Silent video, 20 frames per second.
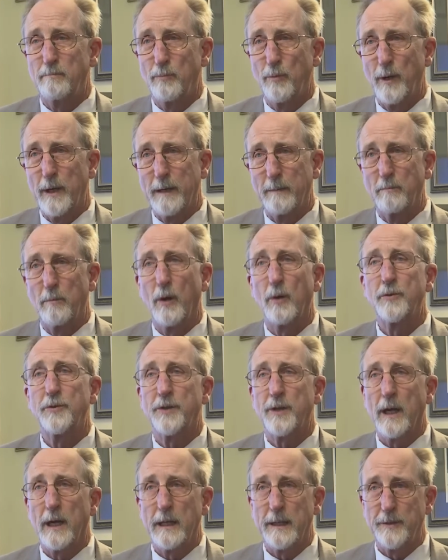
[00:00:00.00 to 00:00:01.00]
bring both
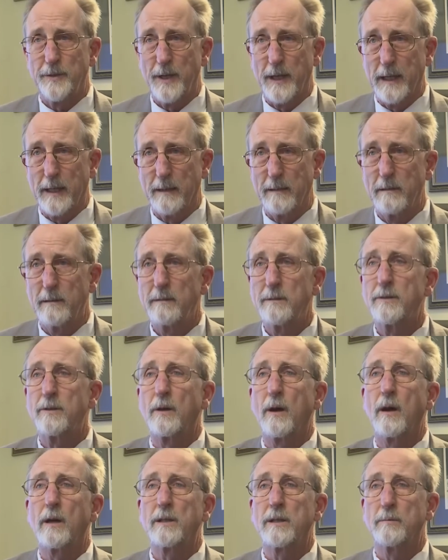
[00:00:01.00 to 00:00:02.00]
sides in,
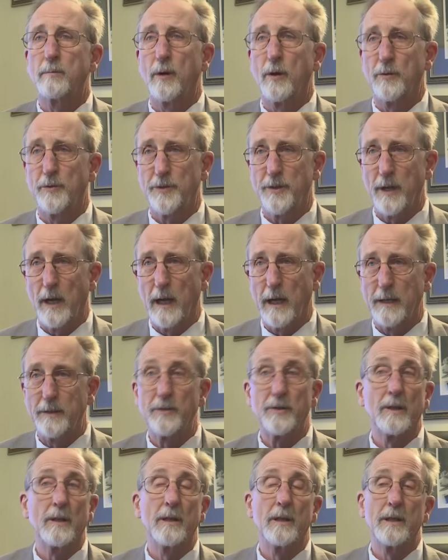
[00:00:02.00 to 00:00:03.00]
talk to both
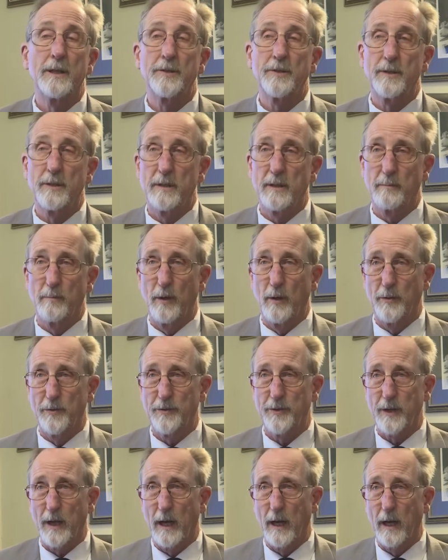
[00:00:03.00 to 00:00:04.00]
sides, listen to
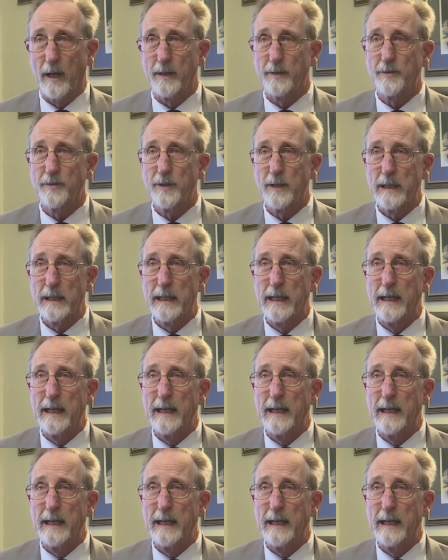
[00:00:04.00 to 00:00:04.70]
both sides,